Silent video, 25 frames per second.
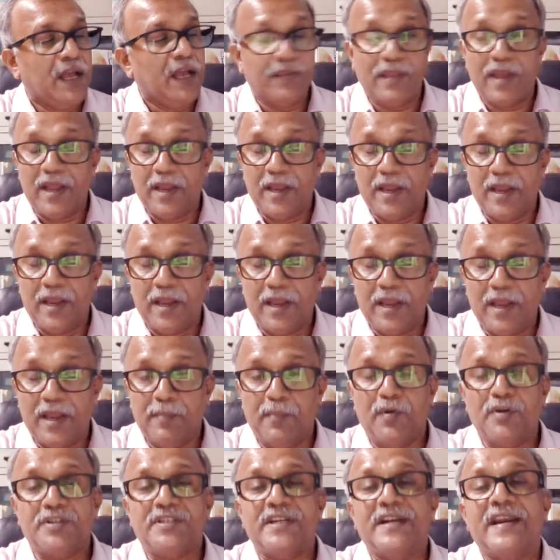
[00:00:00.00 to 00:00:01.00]
The
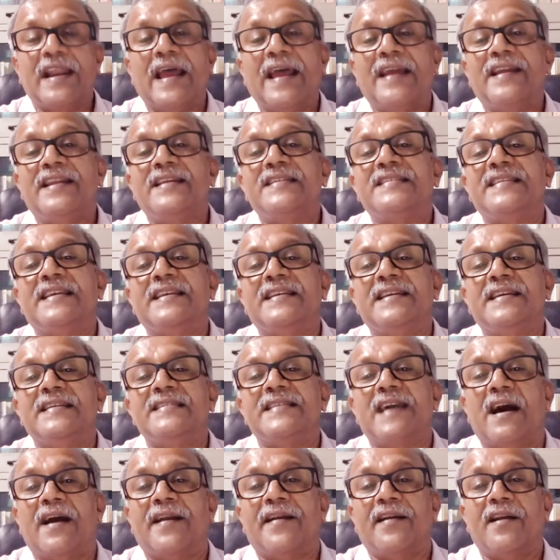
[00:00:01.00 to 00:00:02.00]
important landing centers
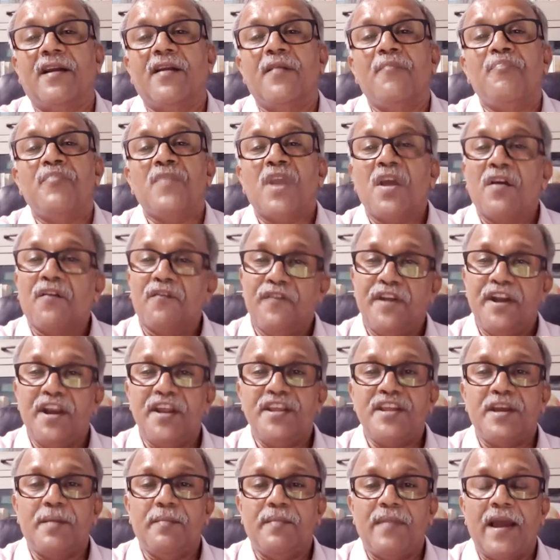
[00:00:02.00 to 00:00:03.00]
are
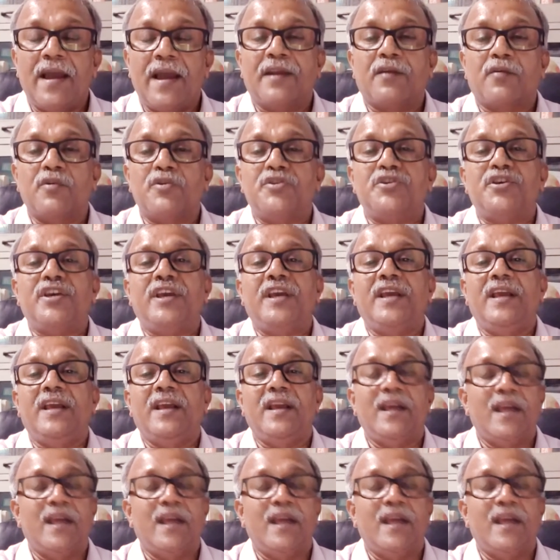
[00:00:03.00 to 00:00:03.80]
Vizhinjam and Cochin